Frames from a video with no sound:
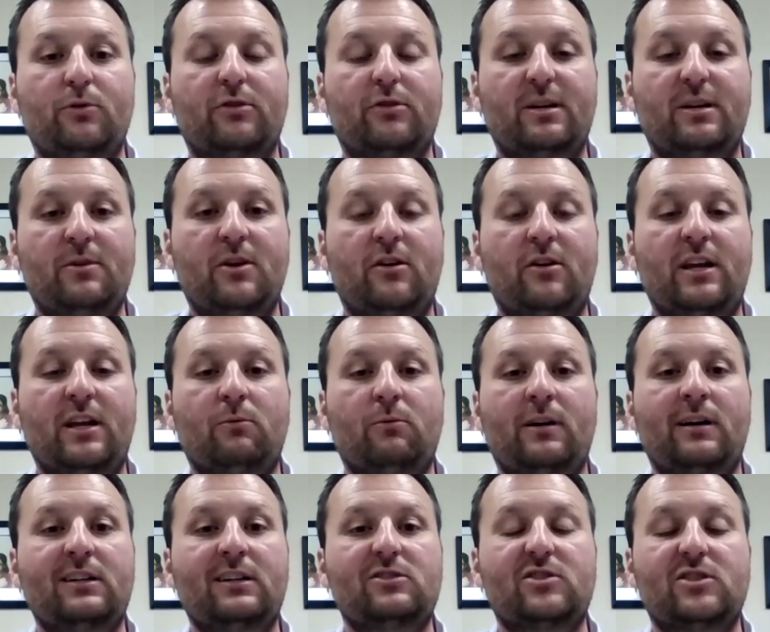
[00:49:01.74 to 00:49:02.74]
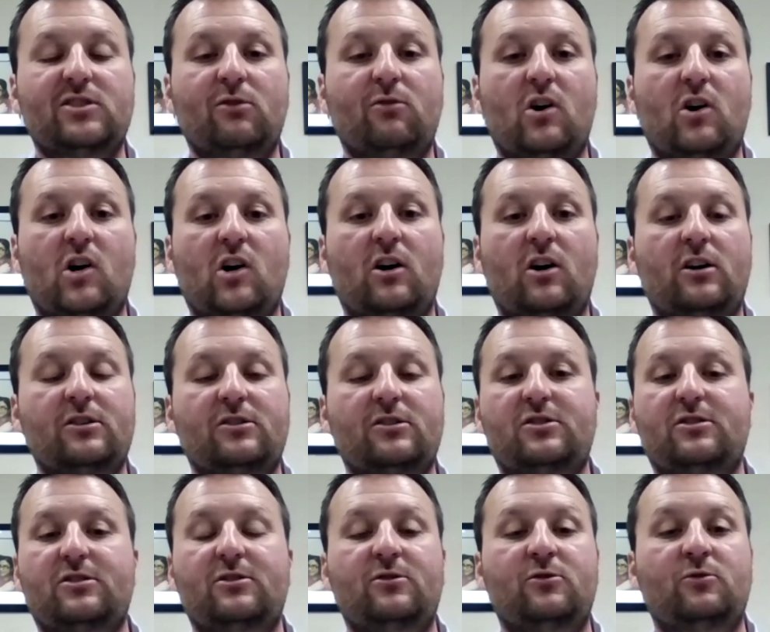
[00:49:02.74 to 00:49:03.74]
community where it's so hard
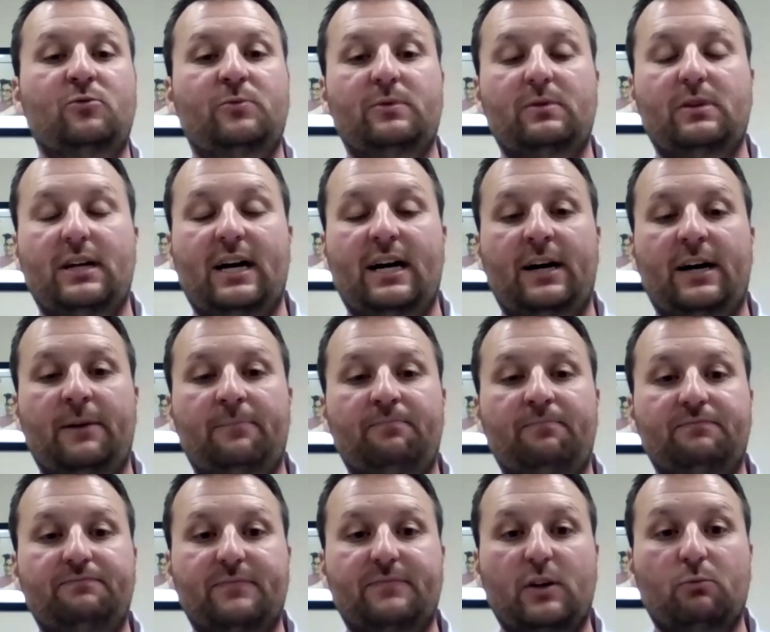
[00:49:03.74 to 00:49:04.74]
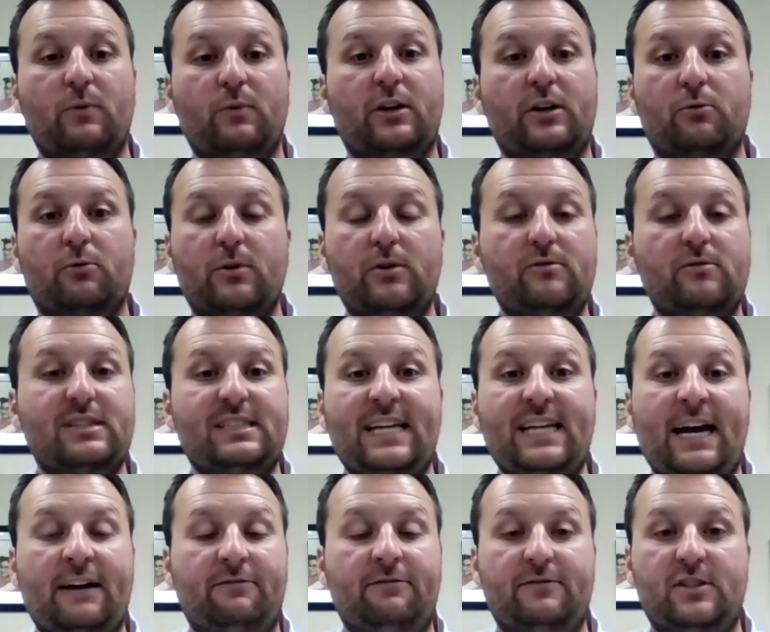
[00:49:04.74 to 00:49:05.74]
to recruit
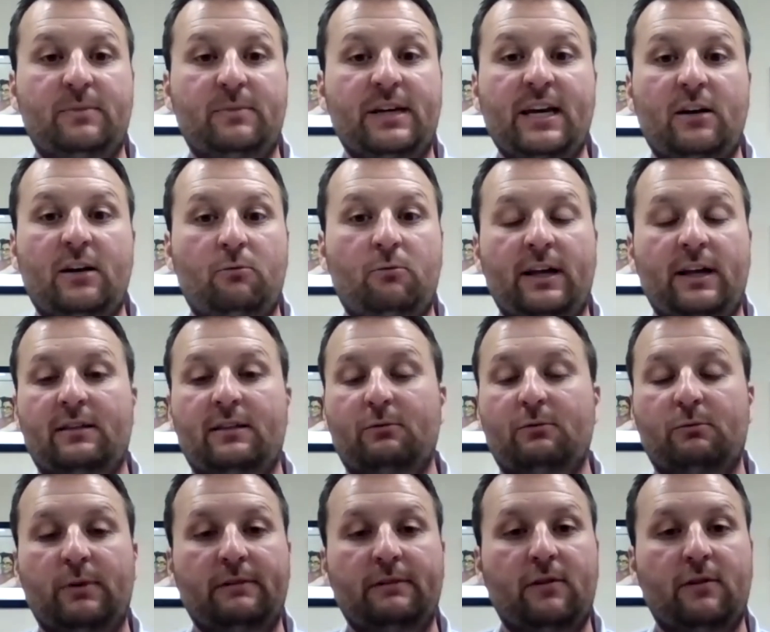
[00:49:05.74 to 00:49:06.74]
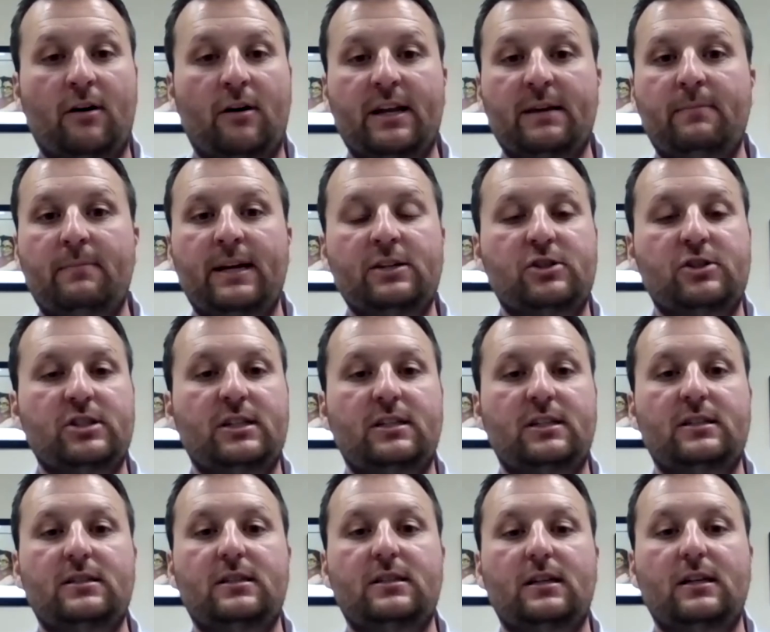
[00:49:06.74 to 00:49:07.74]
staff to begin with. We've already
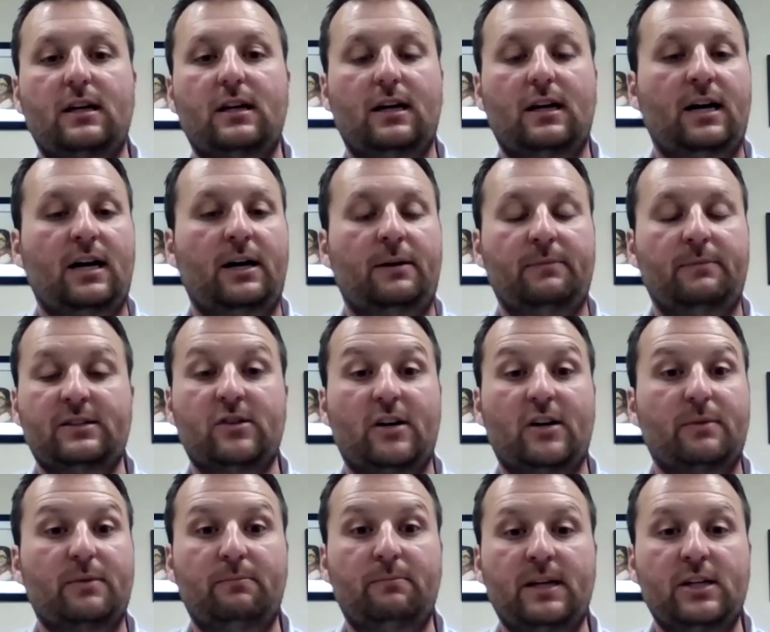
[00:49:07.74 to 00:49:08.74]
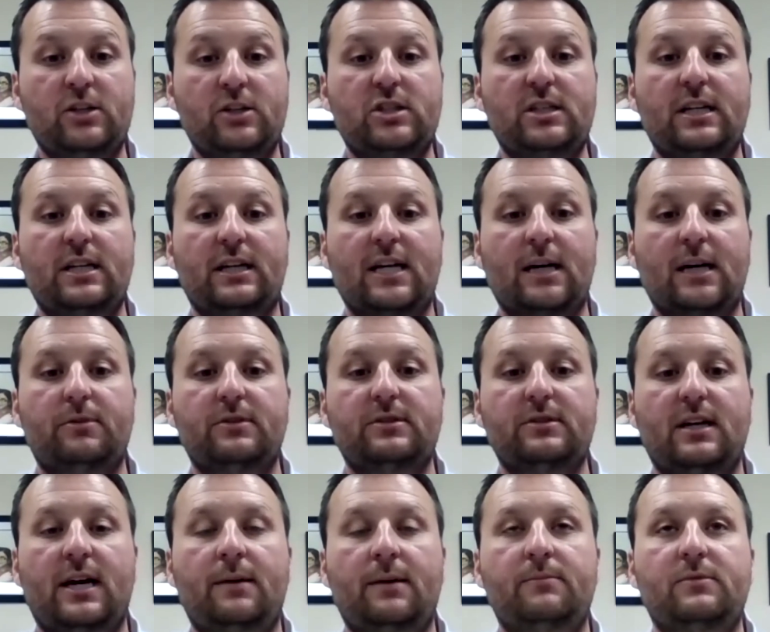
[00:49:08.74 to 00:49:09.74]
mentioned, it's already been mentioned a couple
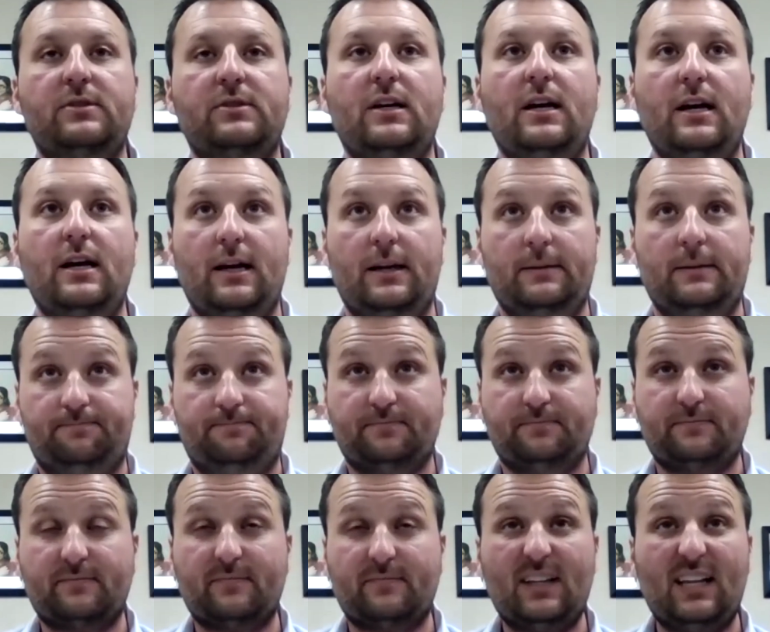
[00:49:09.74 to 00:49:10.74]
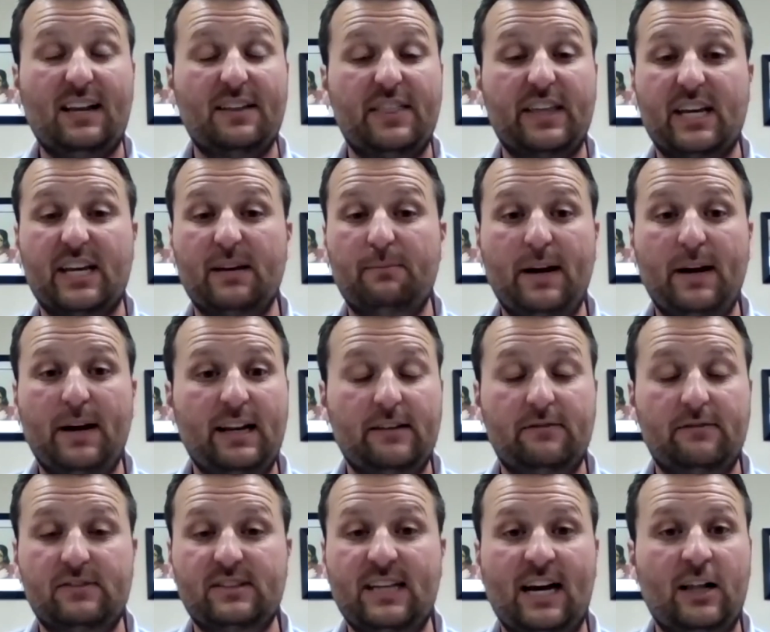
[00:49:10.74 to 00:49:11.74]
times, the
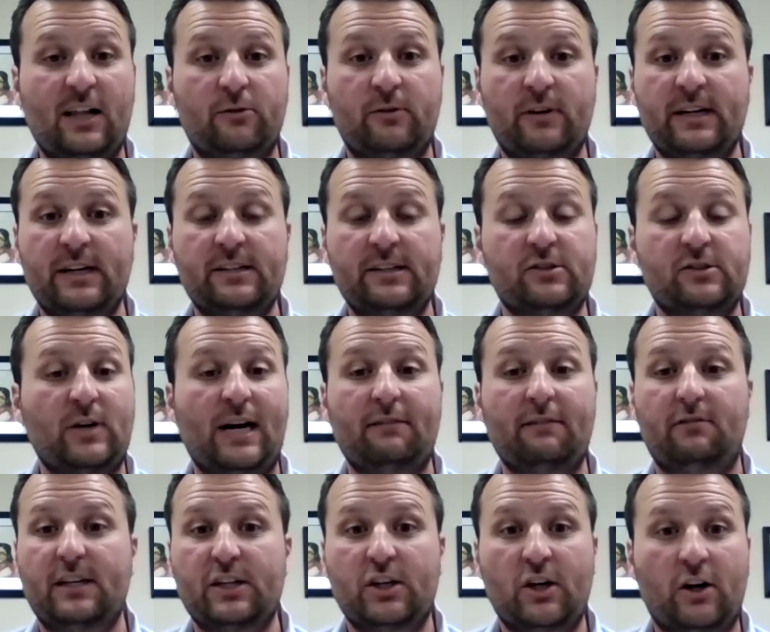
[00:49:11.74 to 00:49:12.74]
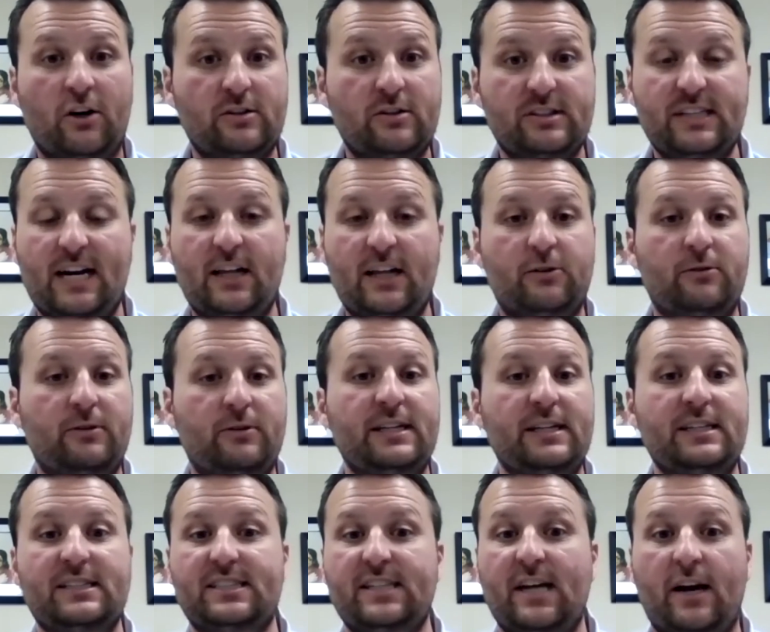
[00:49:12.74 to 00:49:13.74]
competitive salaries, traveling nurse
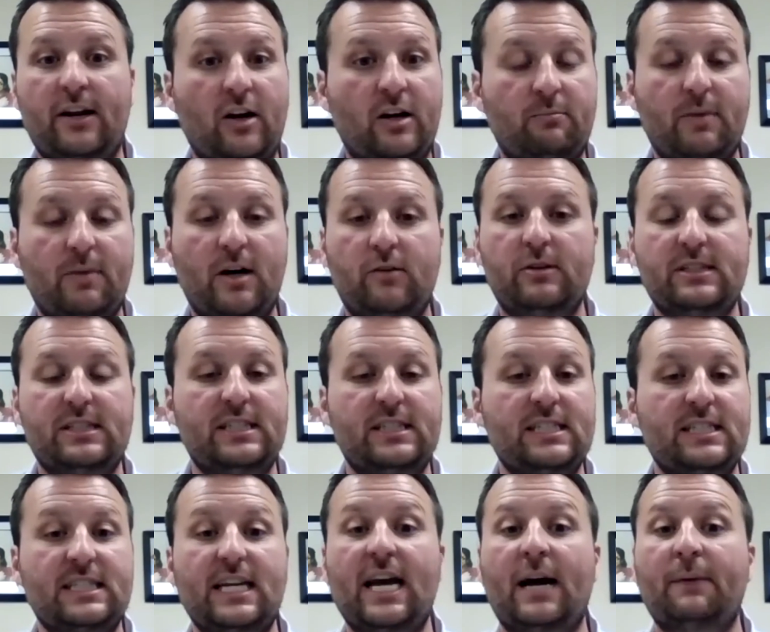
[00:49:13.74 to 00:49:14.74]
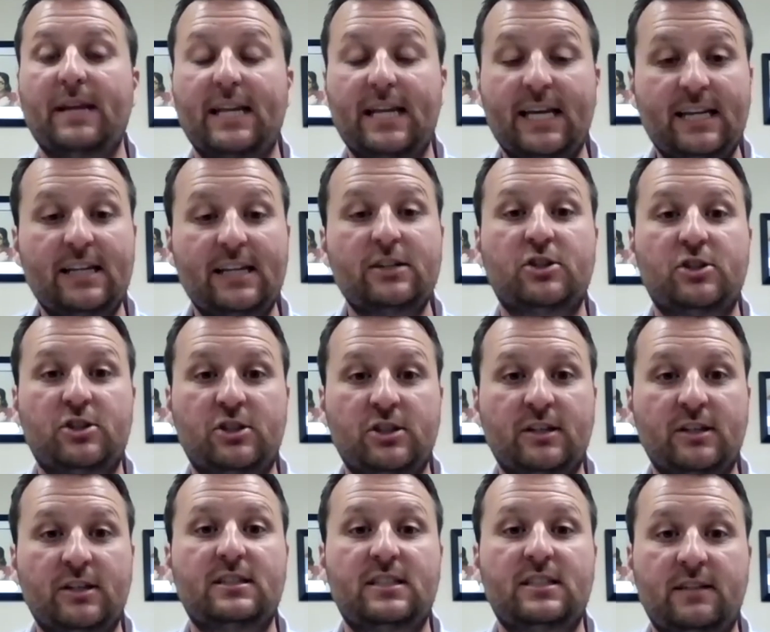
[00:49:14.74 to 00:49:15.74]
salaries, sign-on bonuses. I mean, it is
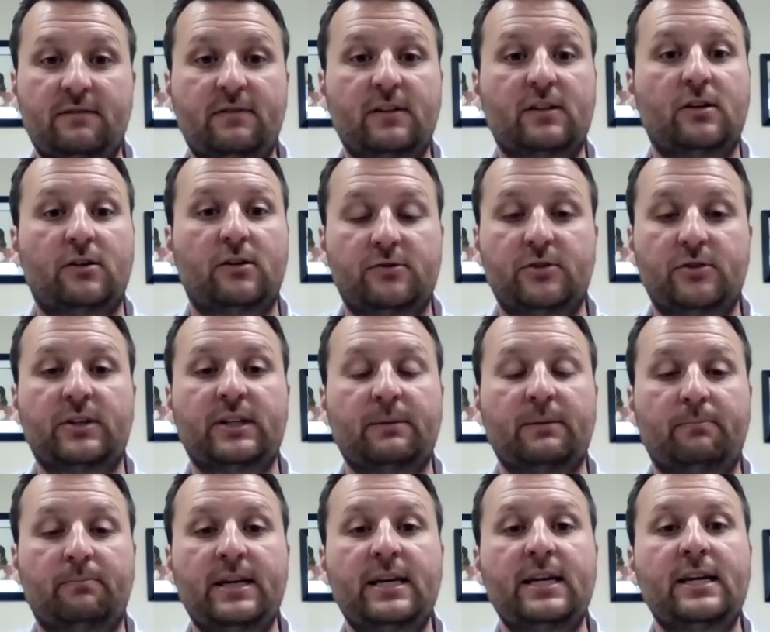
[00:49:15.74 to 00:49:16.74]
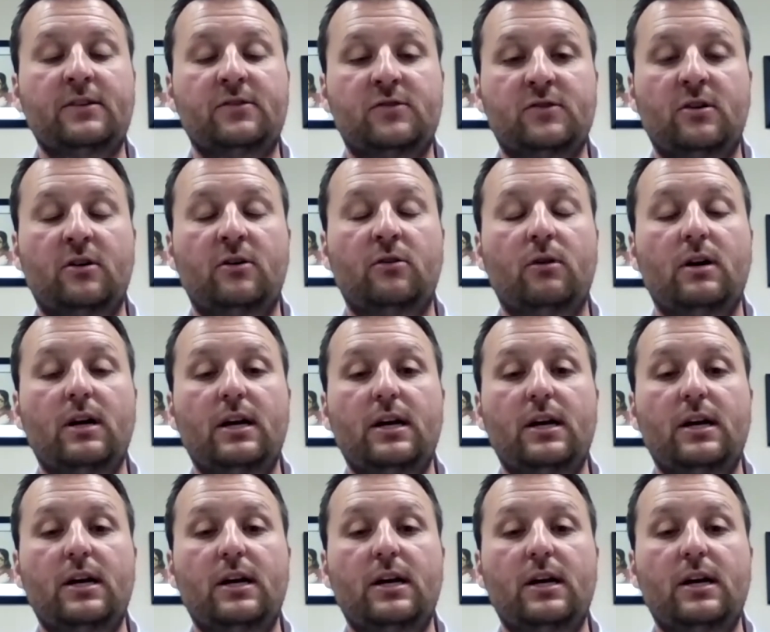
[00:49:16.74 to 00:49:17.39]
just difficult to compete. So,